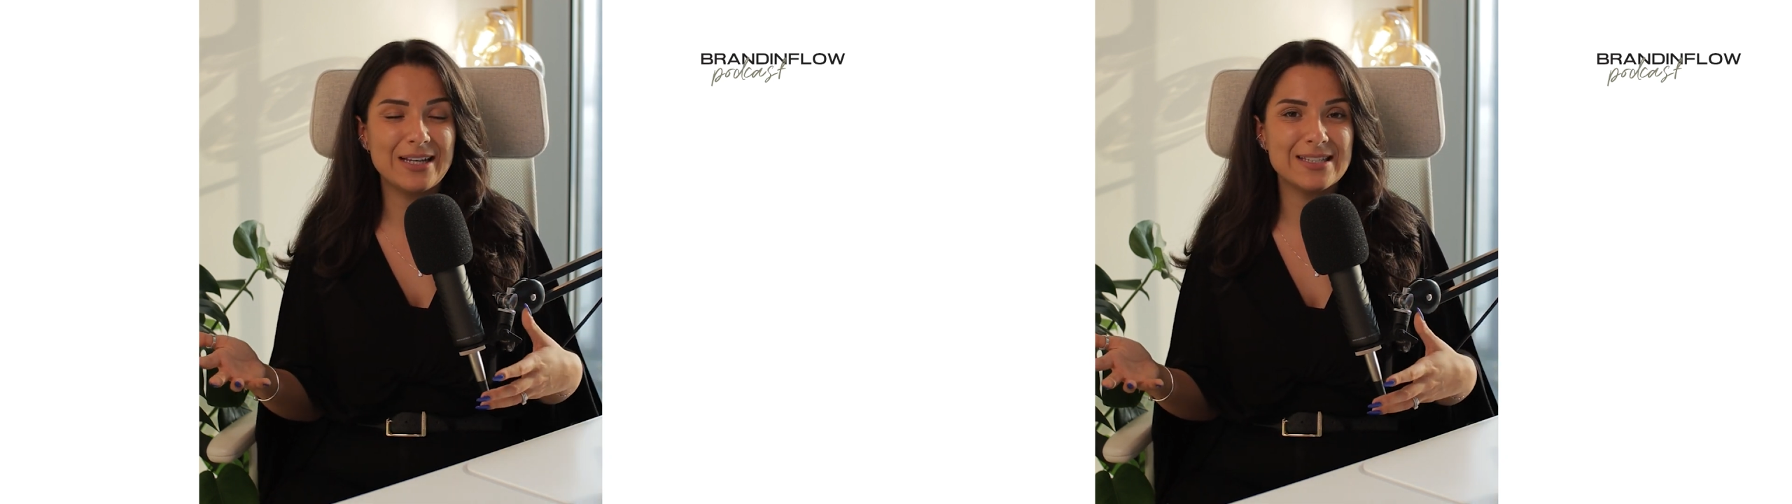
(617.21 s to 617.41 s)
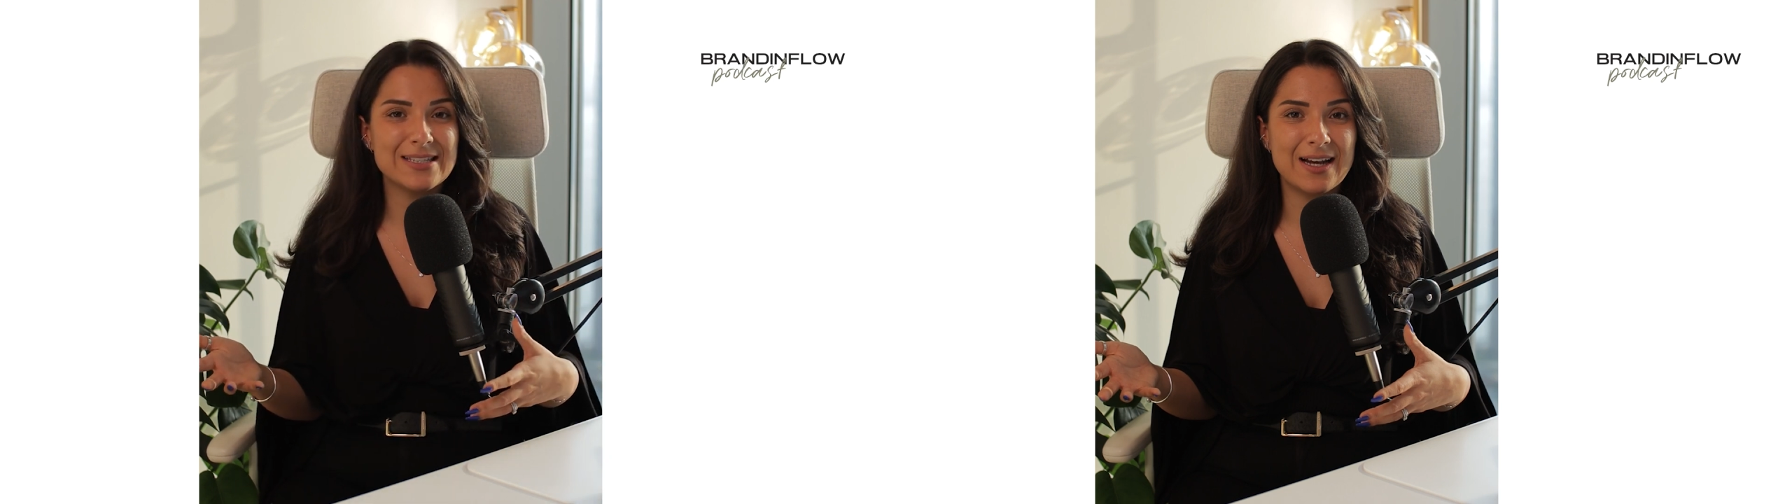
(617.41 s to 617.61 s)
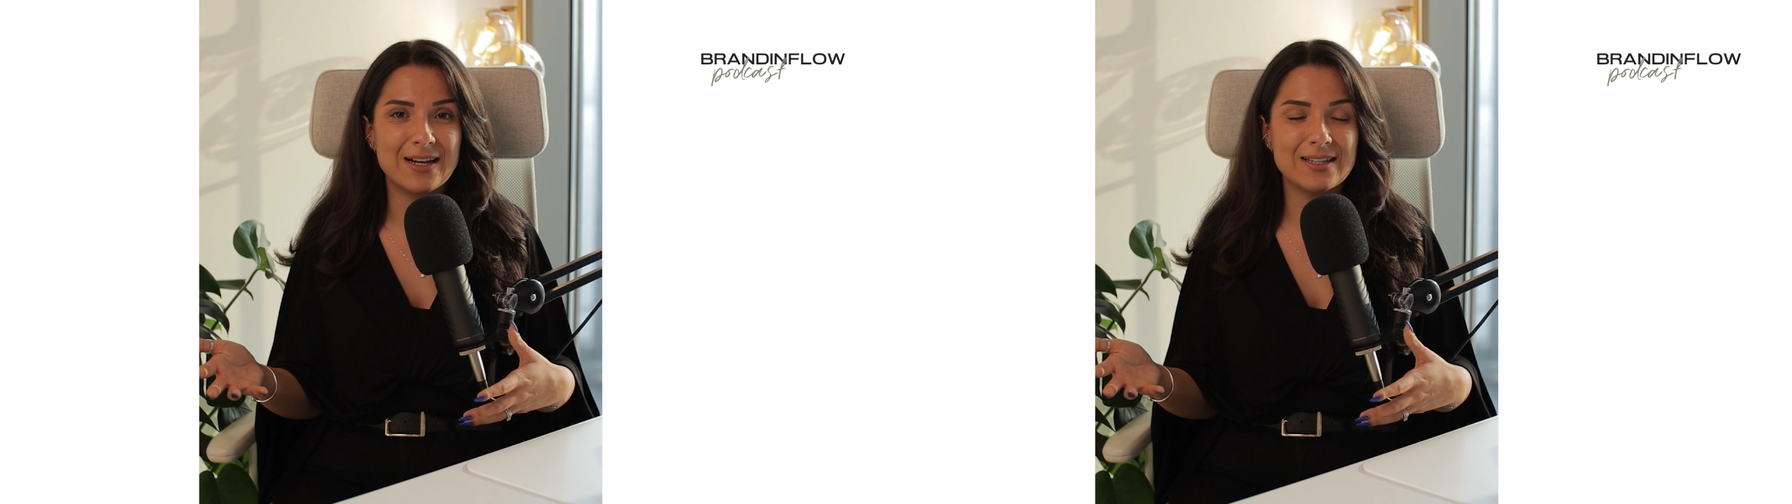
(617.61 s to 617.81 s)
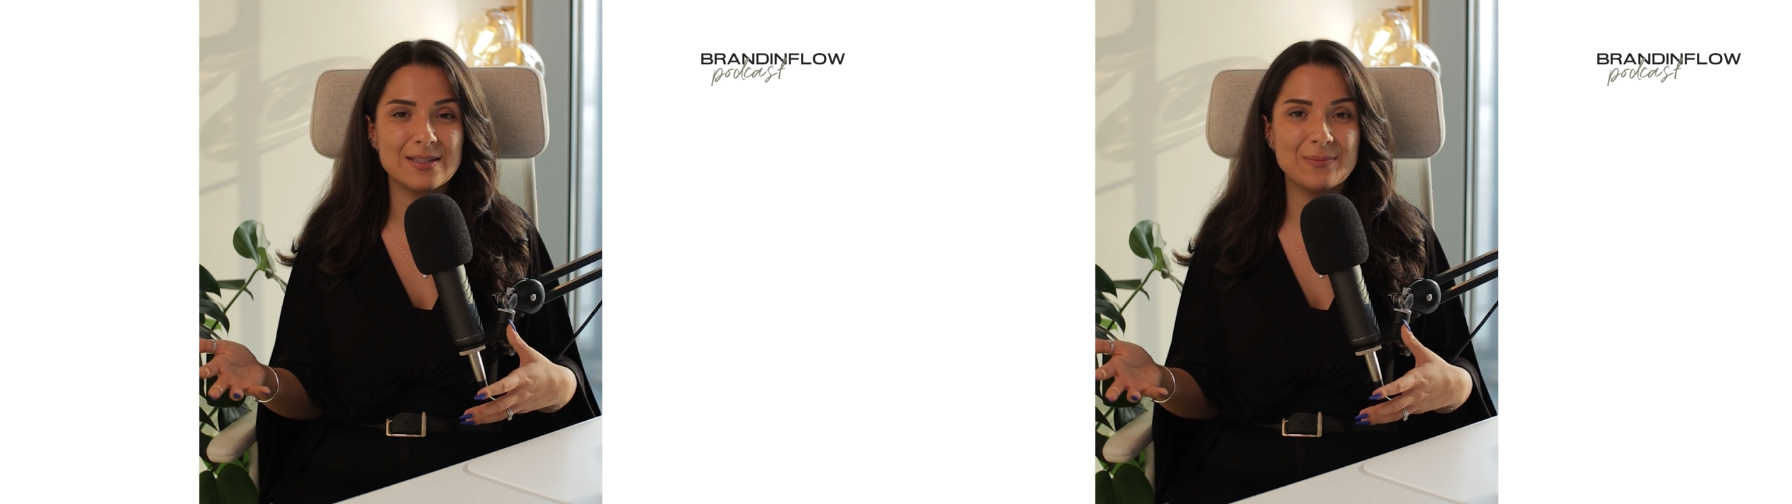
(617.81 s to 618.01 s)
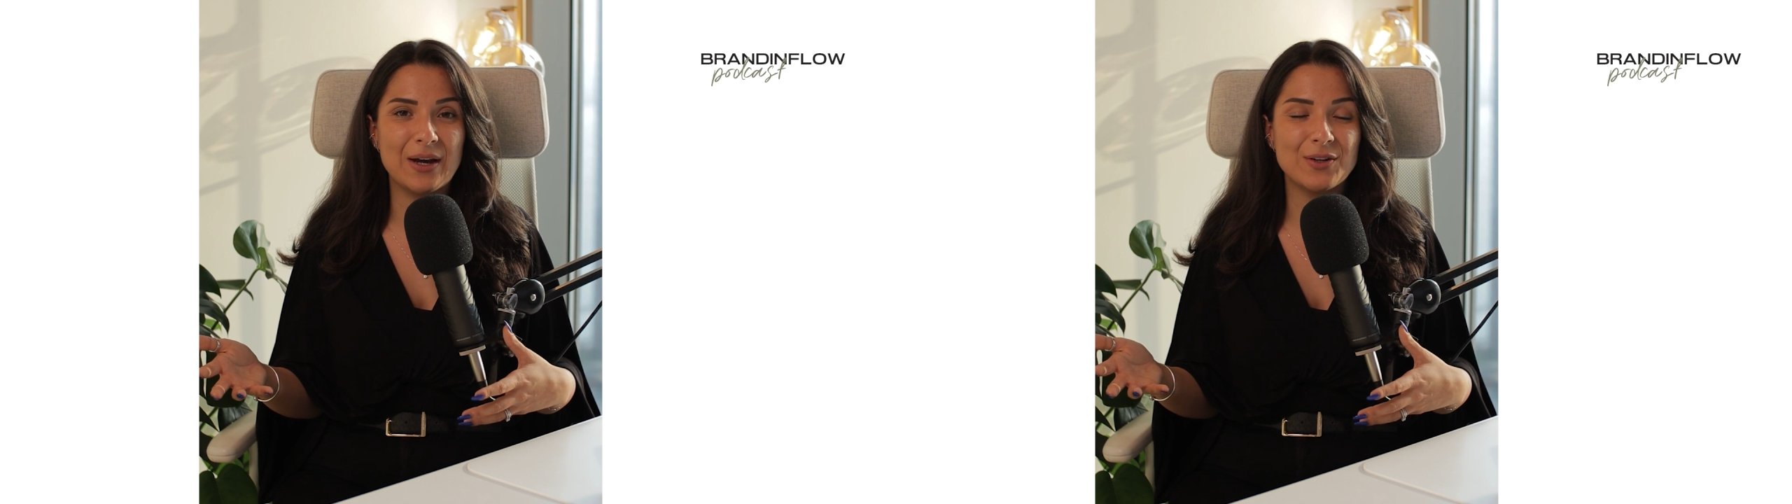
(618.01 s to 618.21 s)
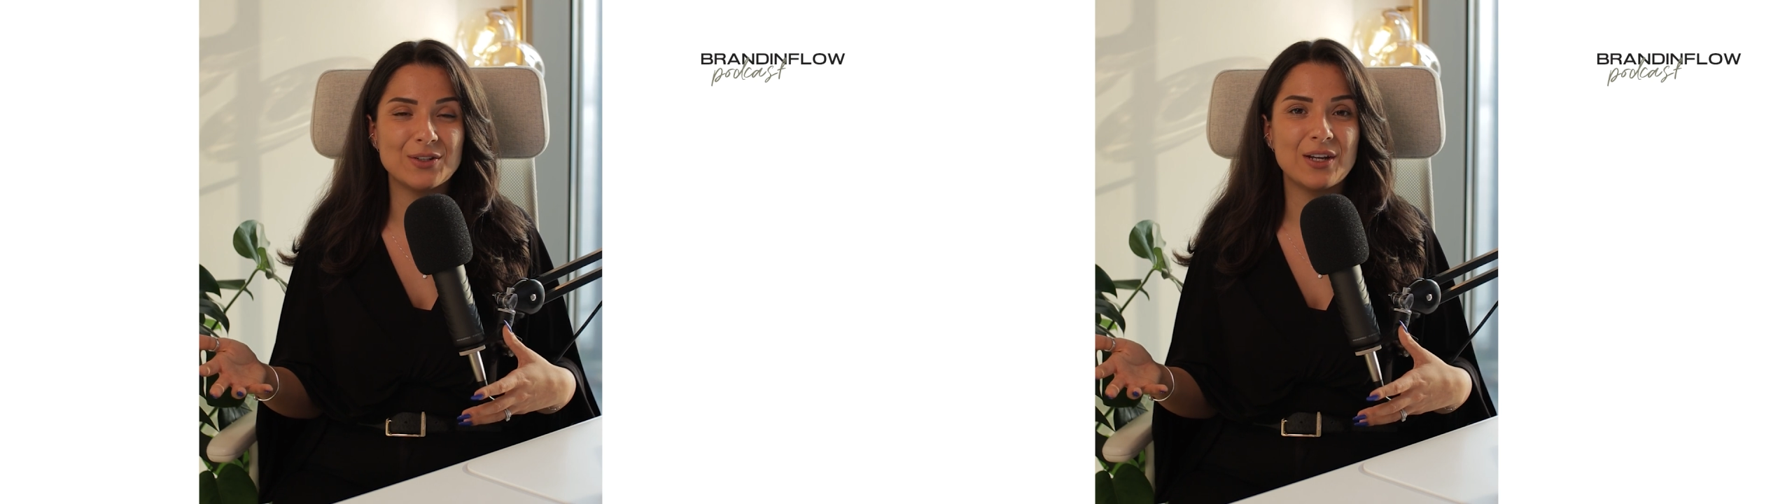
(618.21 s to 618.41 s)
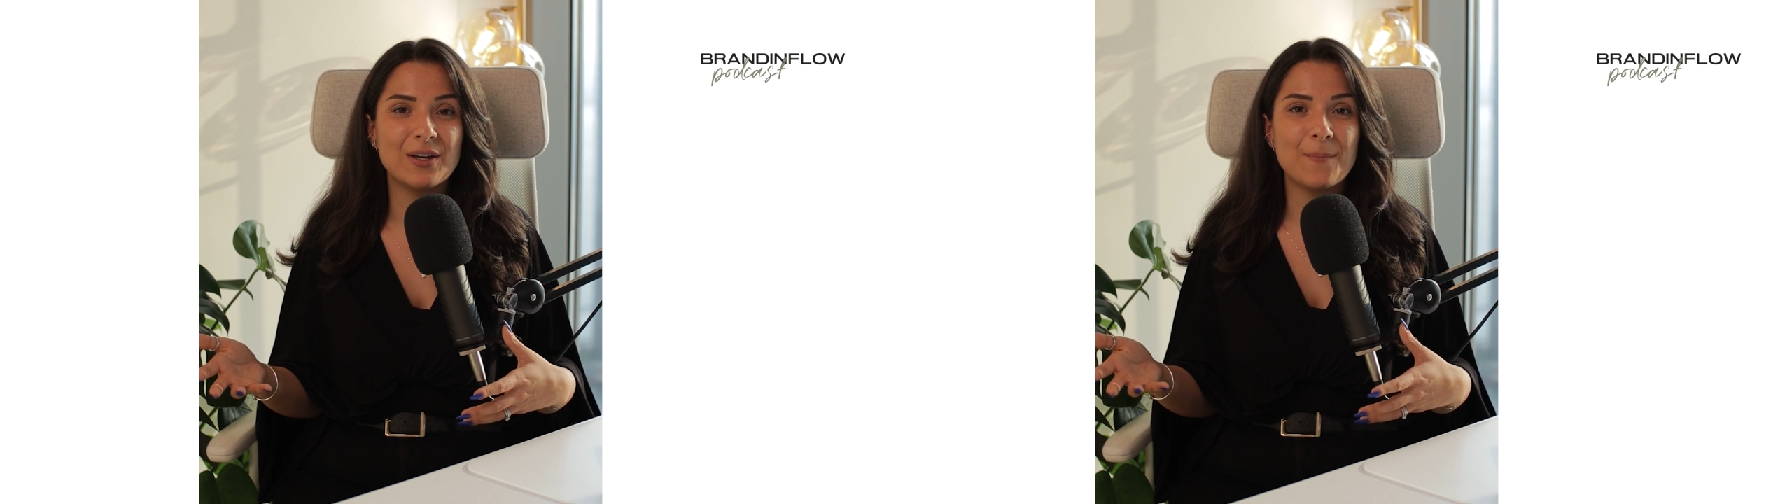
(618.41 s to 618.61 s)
insights about